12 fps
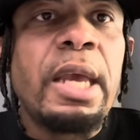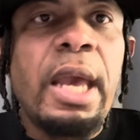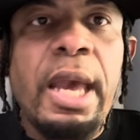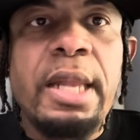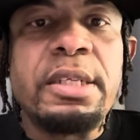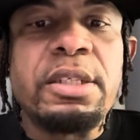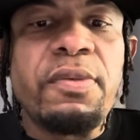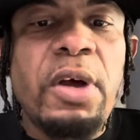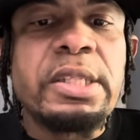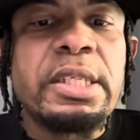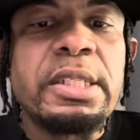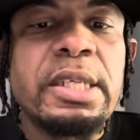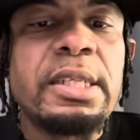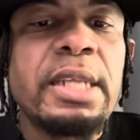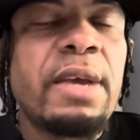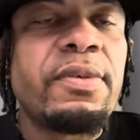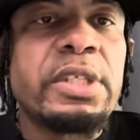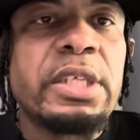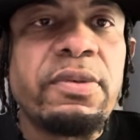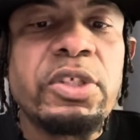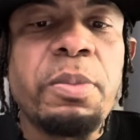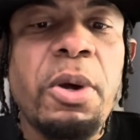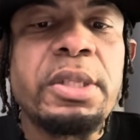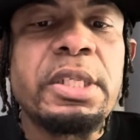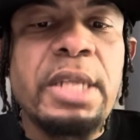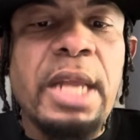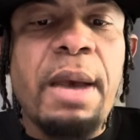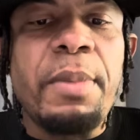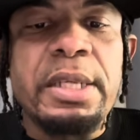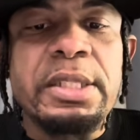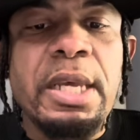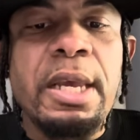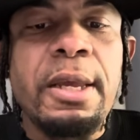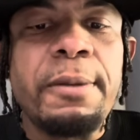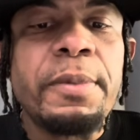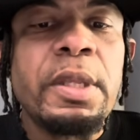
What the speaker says: And then Gervonta Tank Davis, he responded to that by saying,